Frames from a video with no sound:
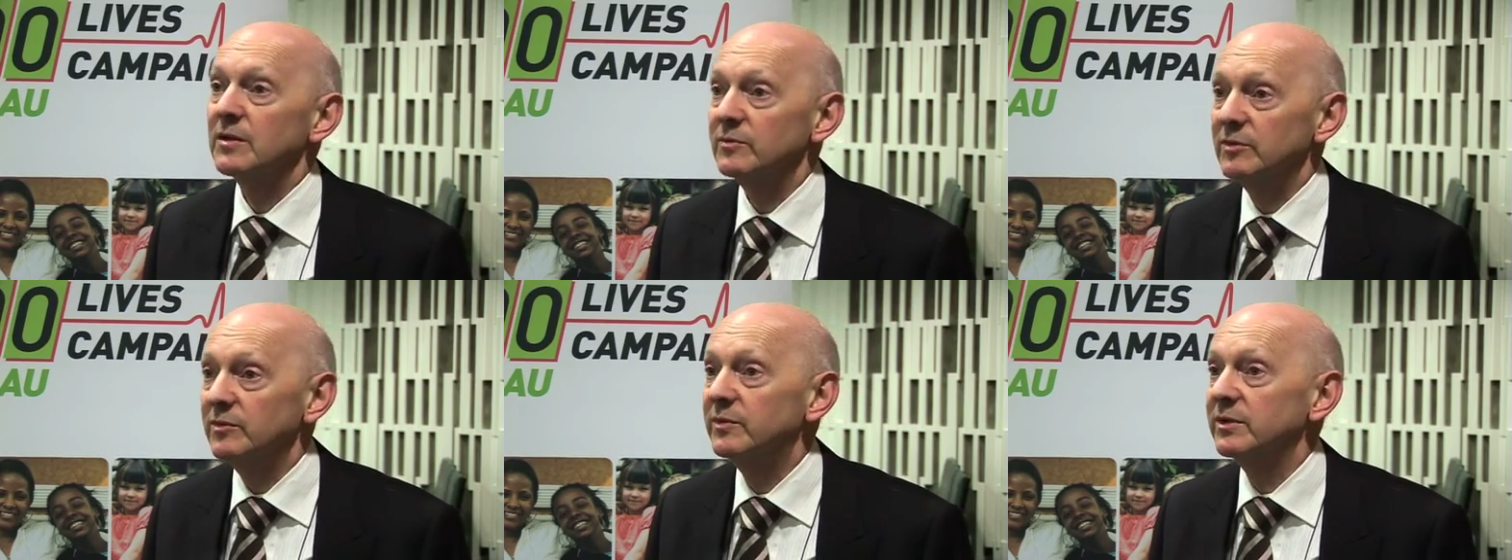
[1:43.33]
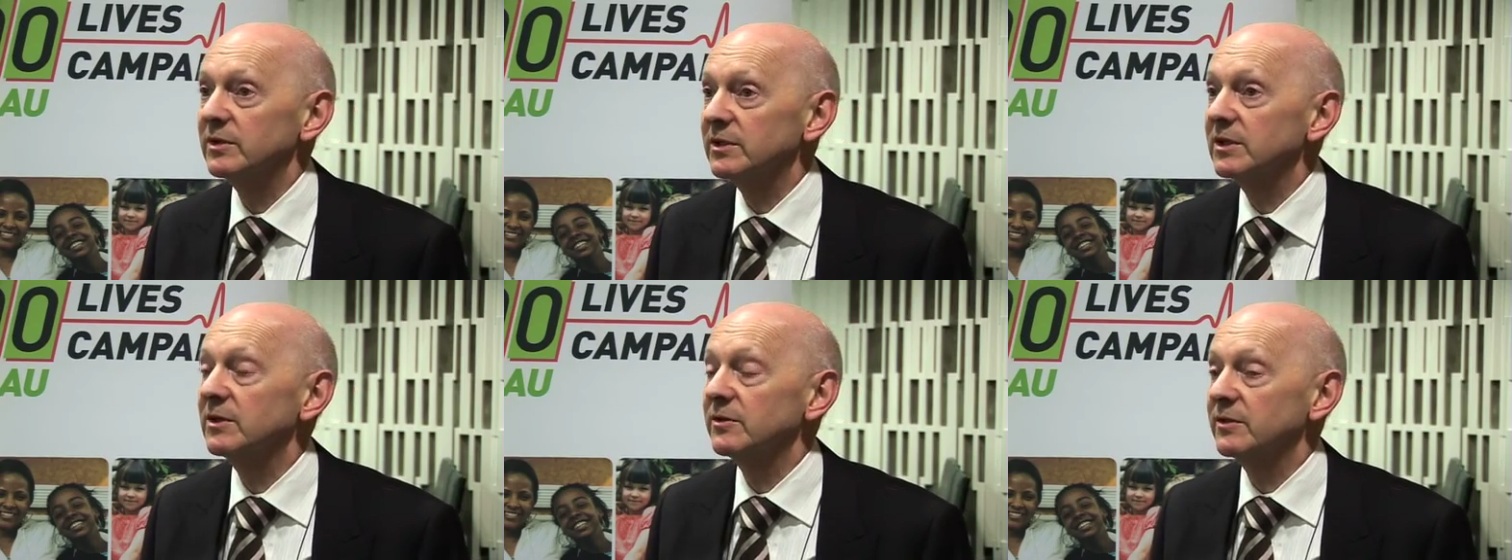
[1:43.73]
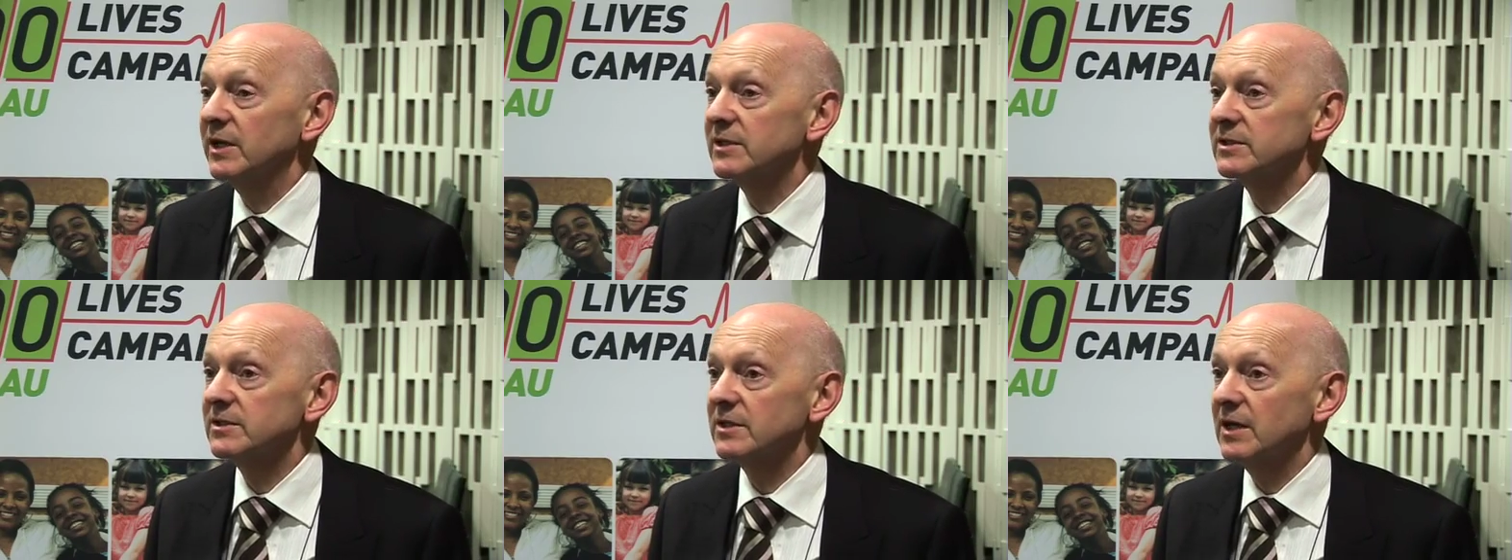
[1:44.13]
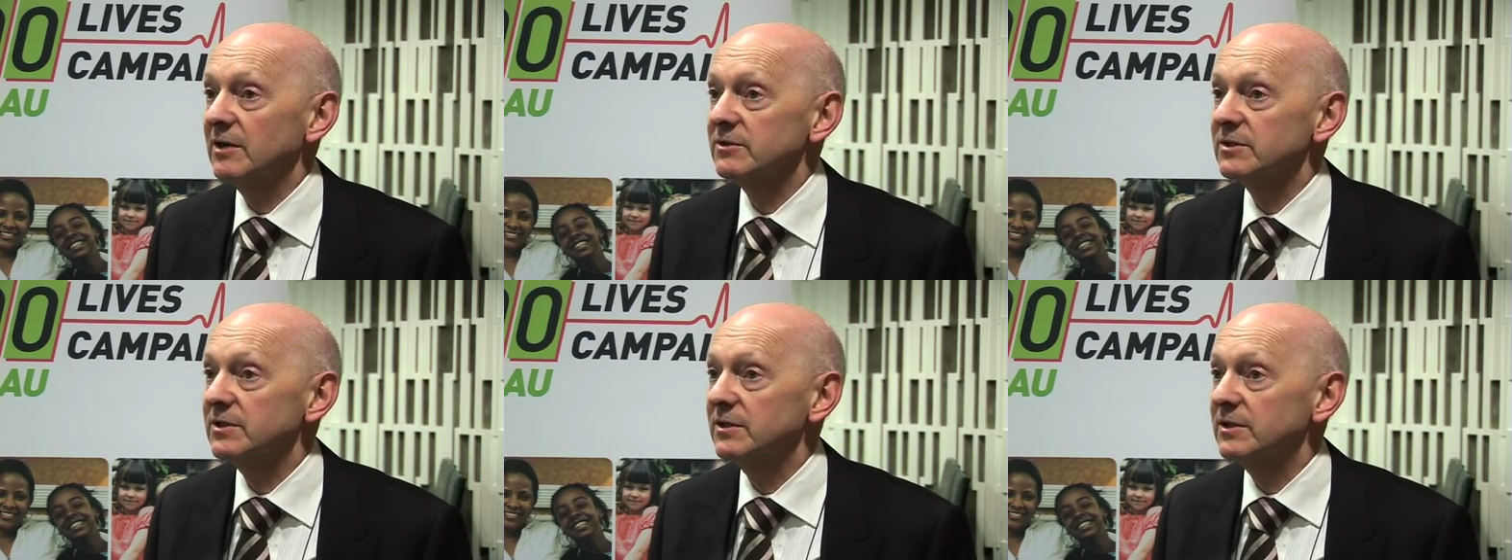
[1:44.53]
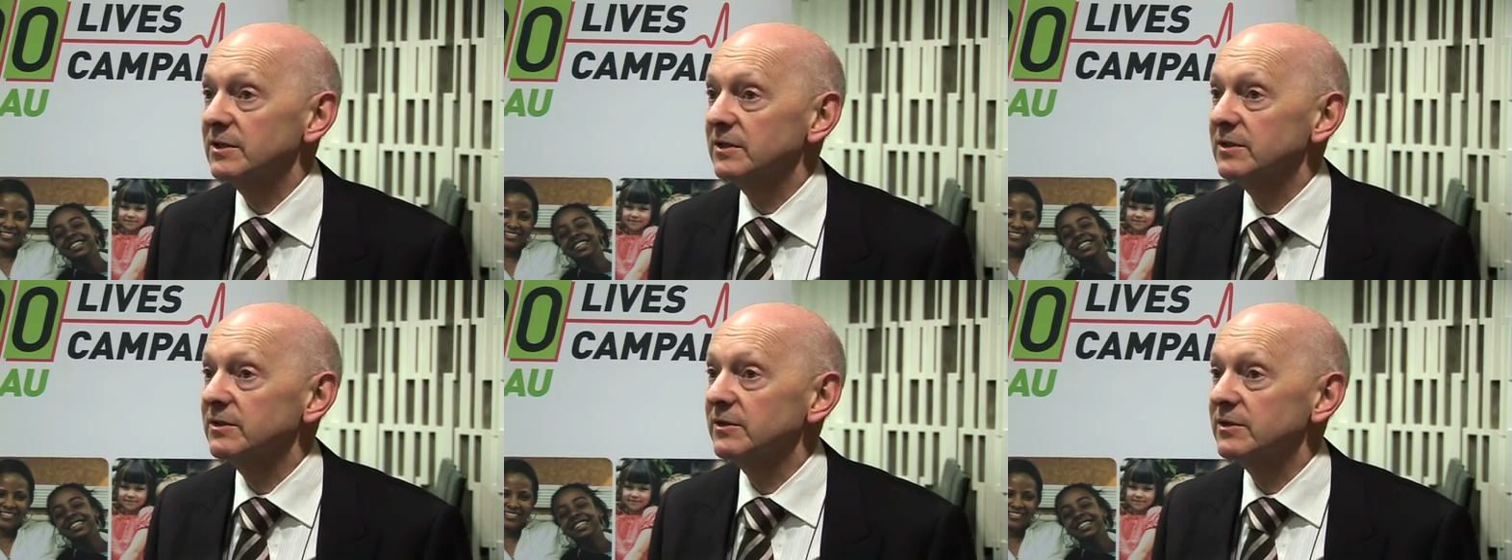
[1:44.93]
but building on that out in
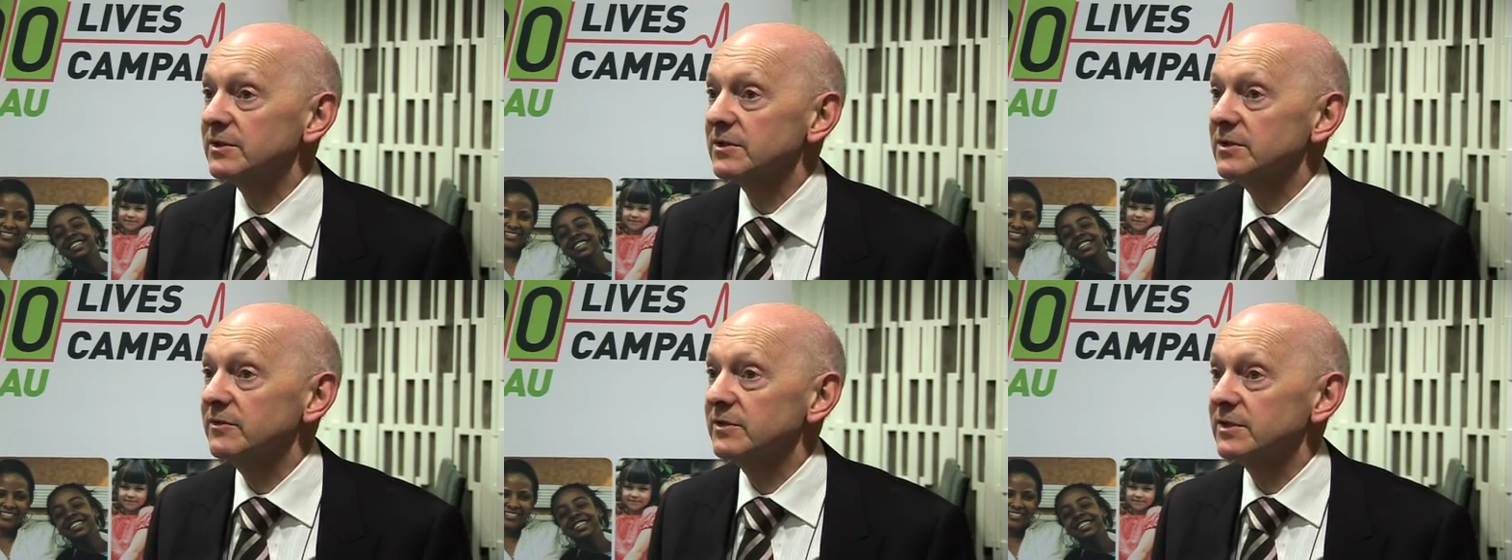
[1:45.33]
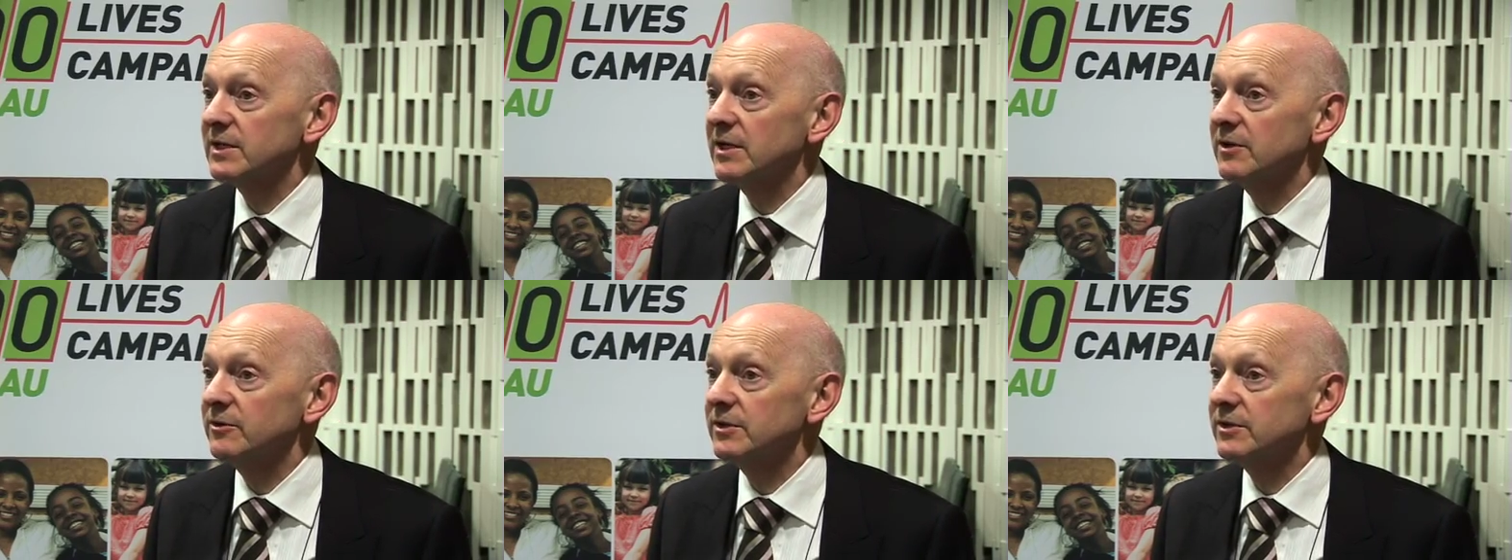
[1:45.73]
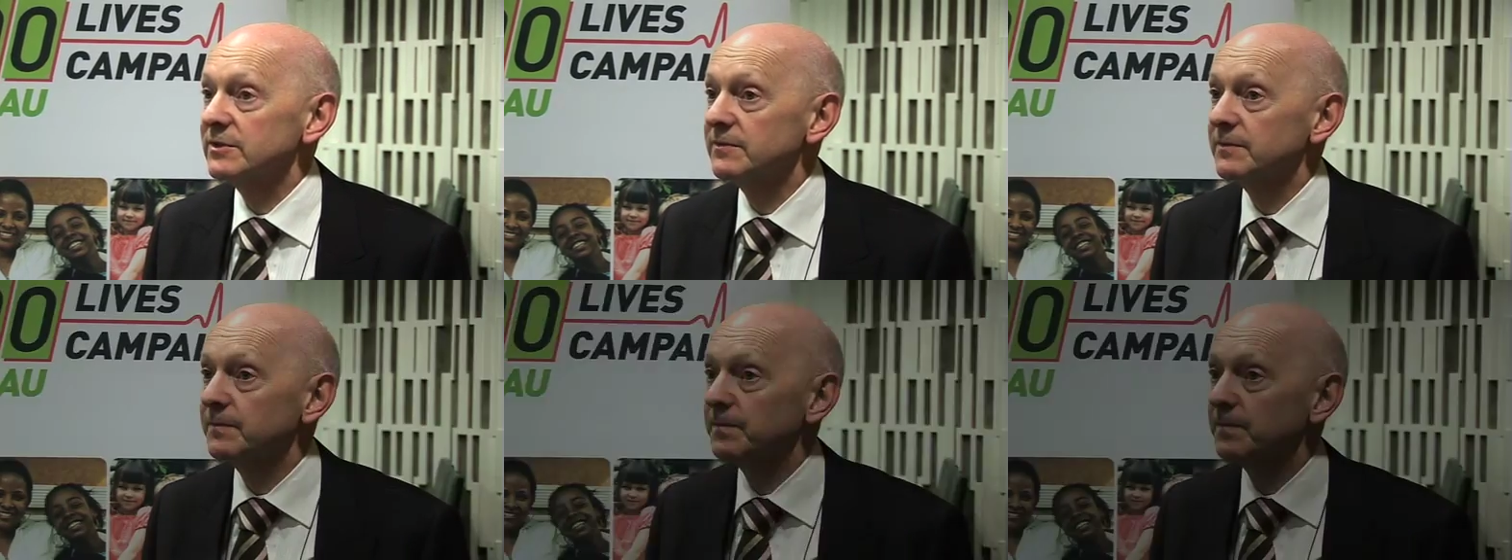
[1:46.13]
the other service areas.